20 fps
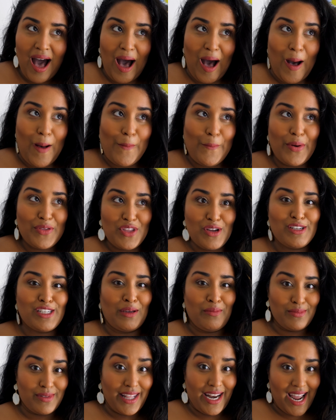um, but there's
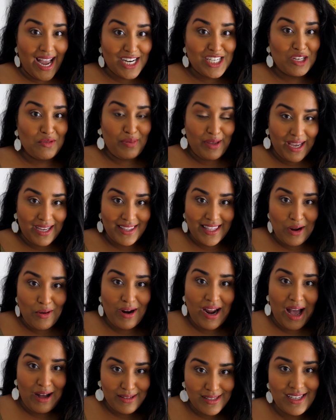some that I actually picked that
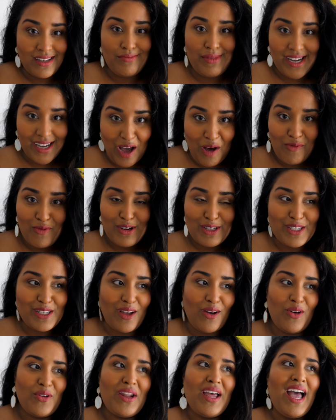were outside my comfort
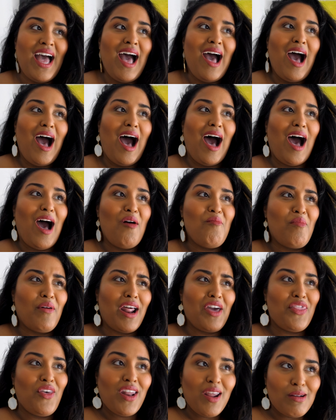zone, uh, but
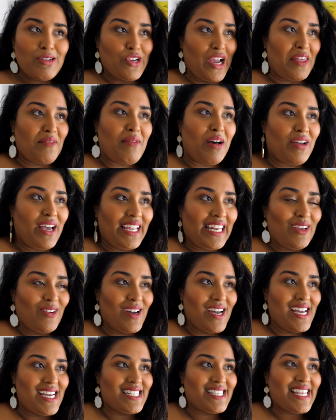I thought I would try them out
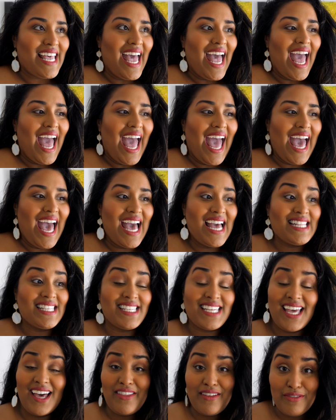anyways and
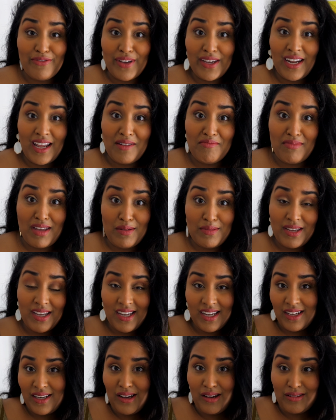see how they fit and maybe,
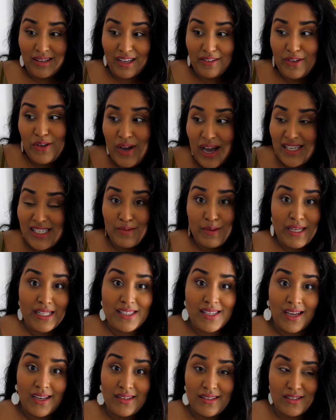you know, give you guys some
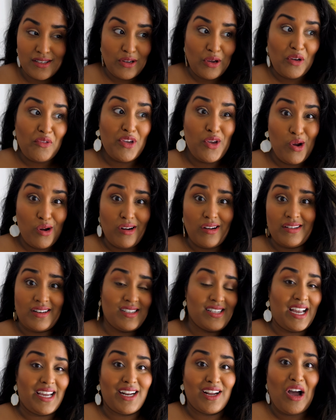insight. So if you're
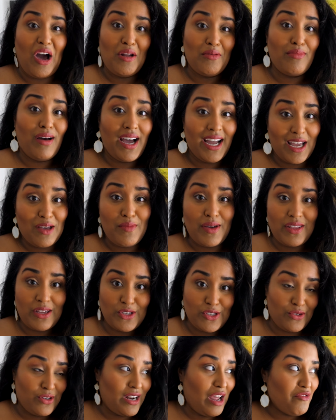deciding on buying a bathing
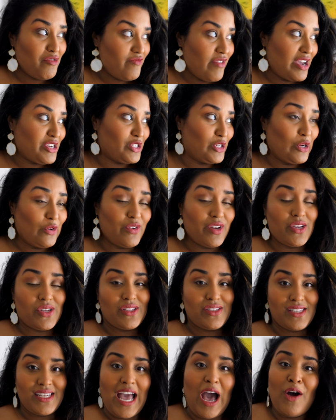suit or not from Fashion Nova, you
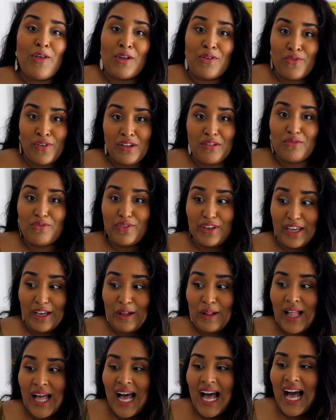can see how they fit and
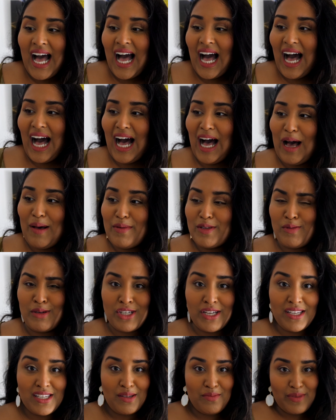feel, um,
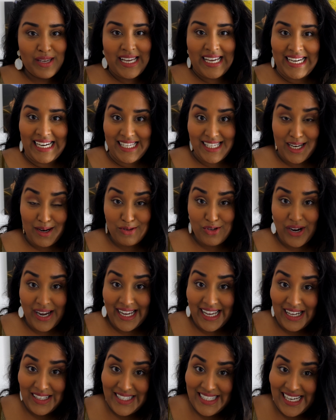especially some bikinis that I'm
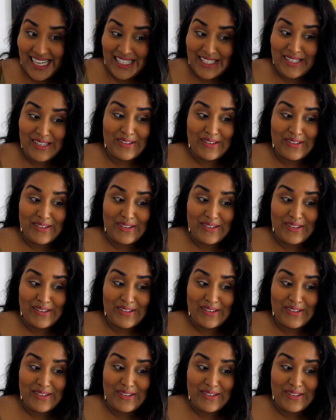trying out today